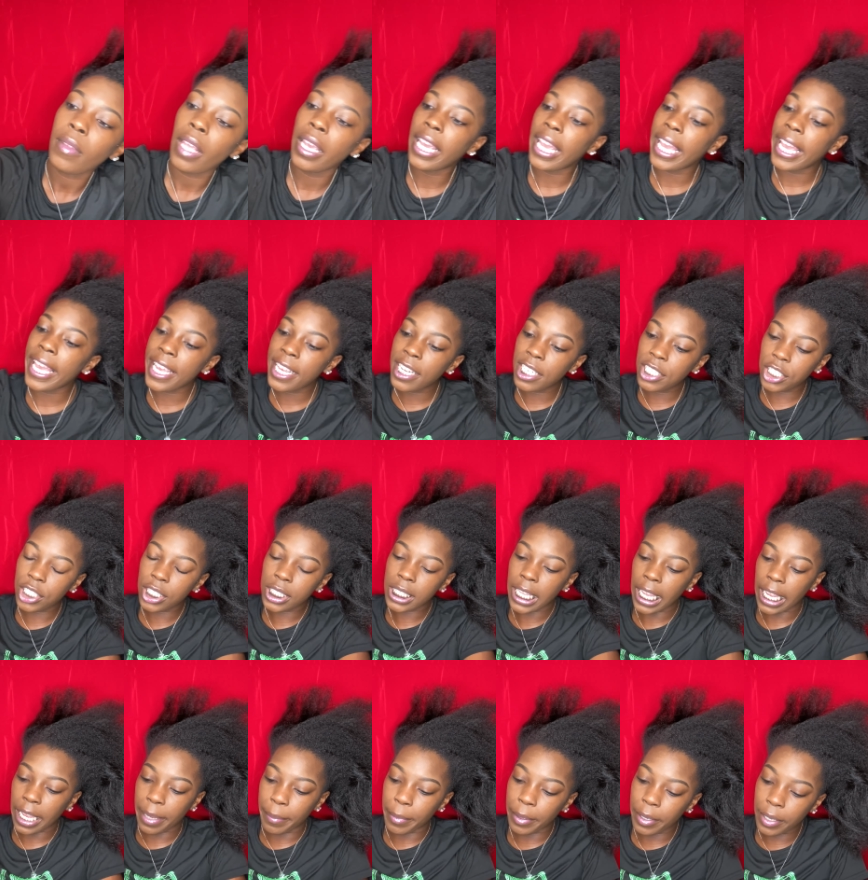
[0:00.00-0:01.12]
edge
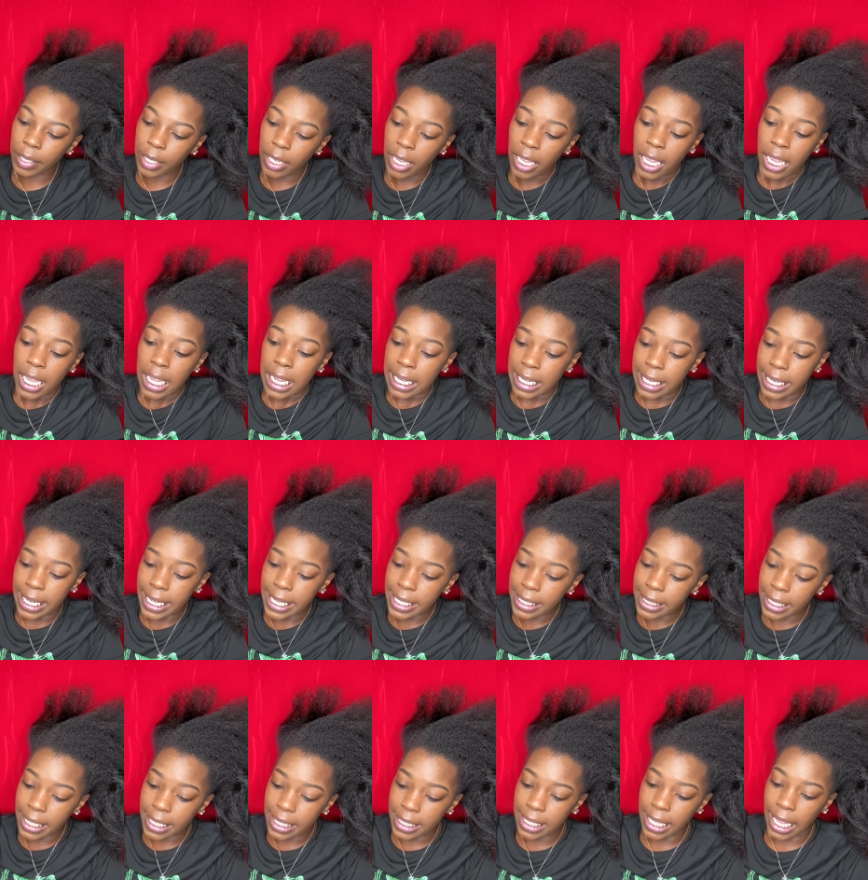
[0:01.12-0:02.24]
tamer. This
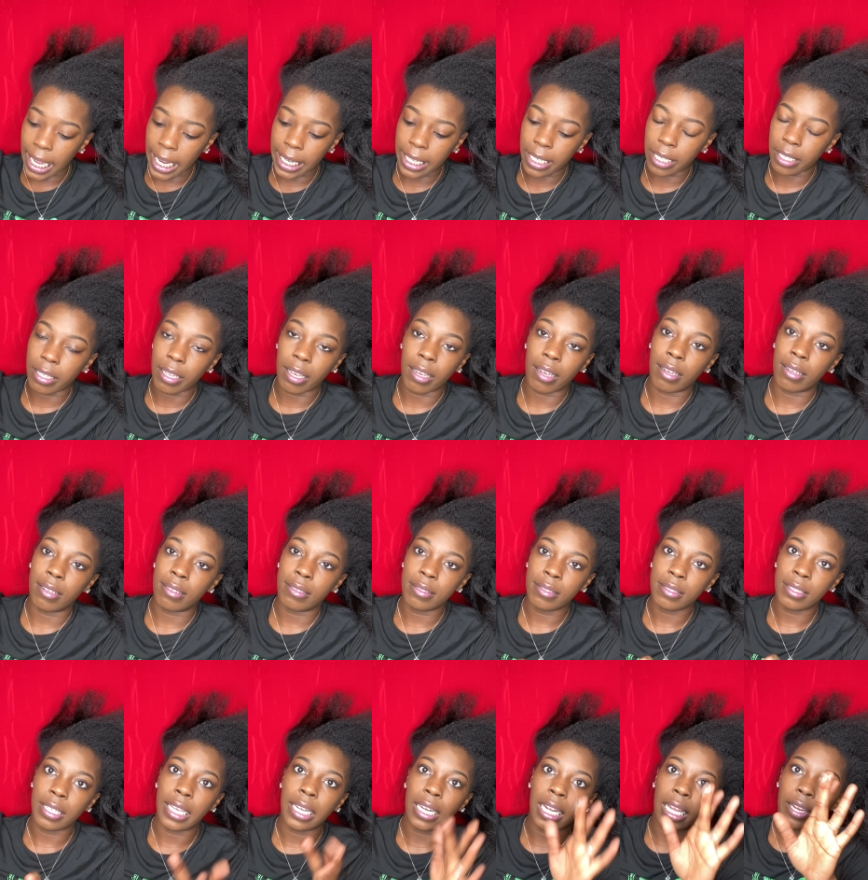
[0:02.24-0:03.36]
is like, y'all,
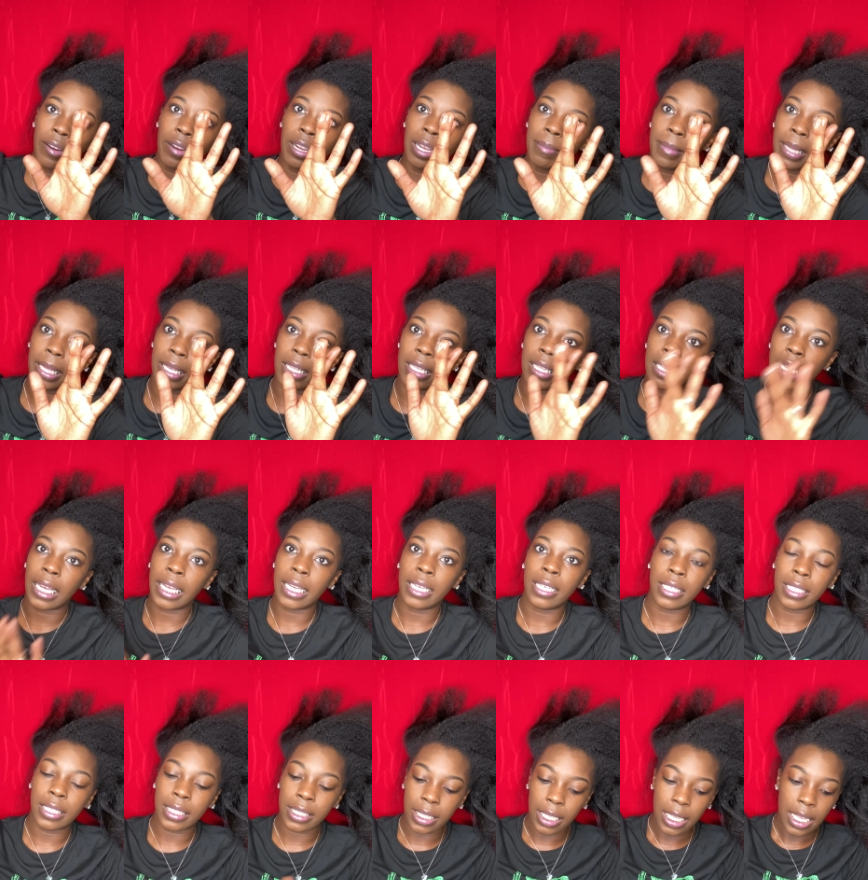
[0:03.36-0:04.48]
and I grab like a lot
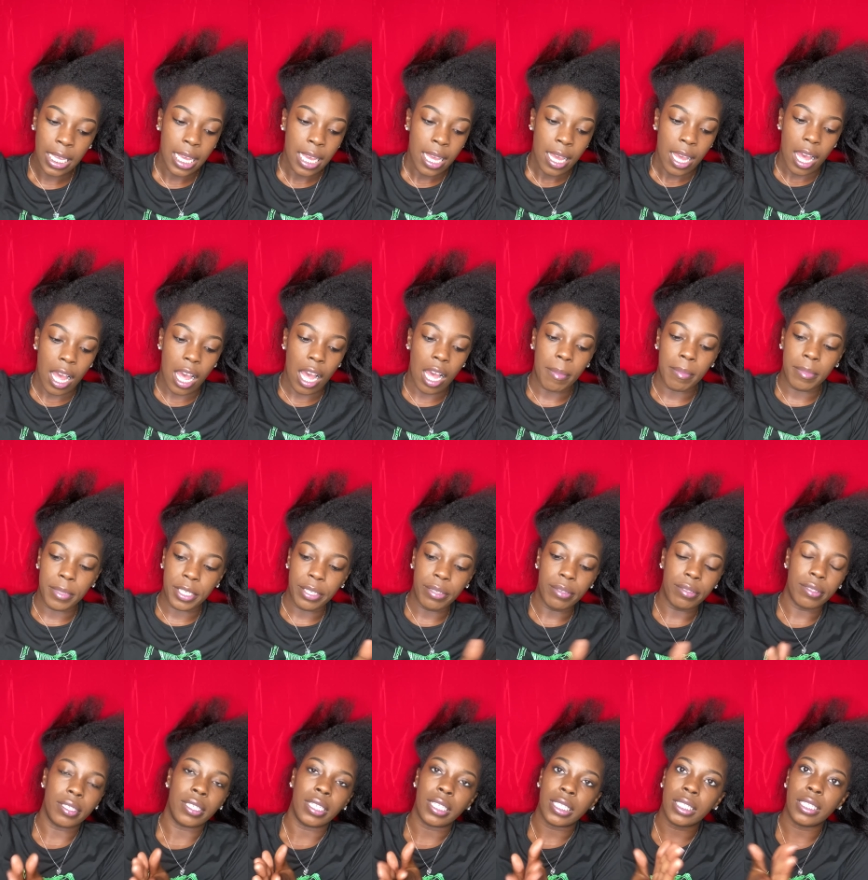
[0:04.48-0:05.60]
because I'm
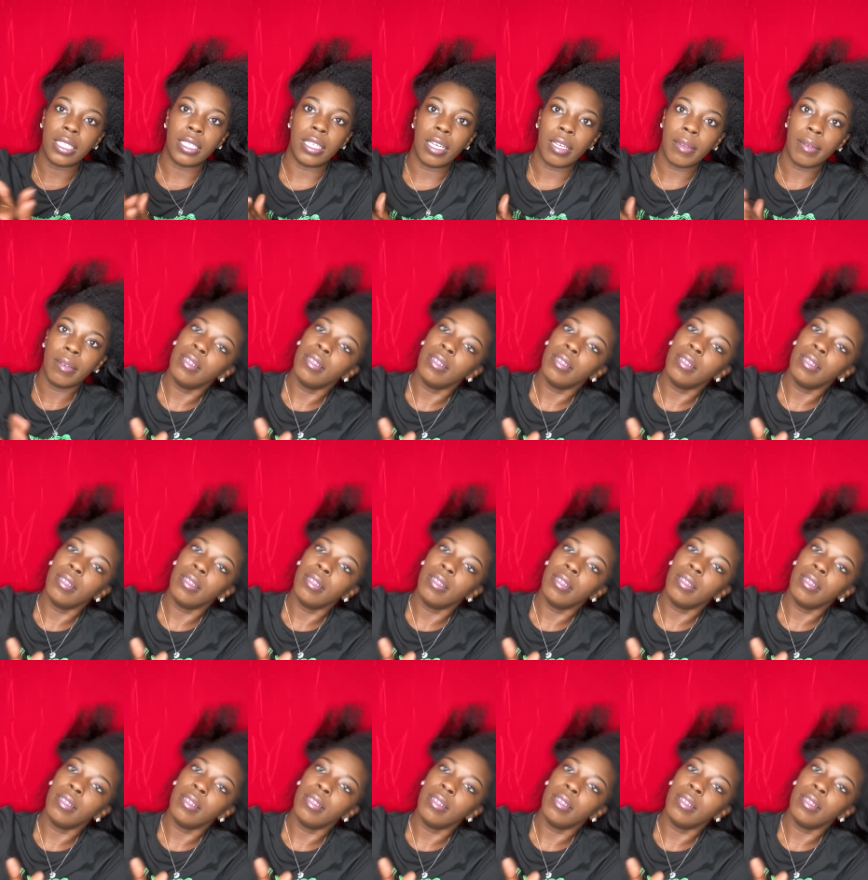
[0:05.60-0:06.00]
using it to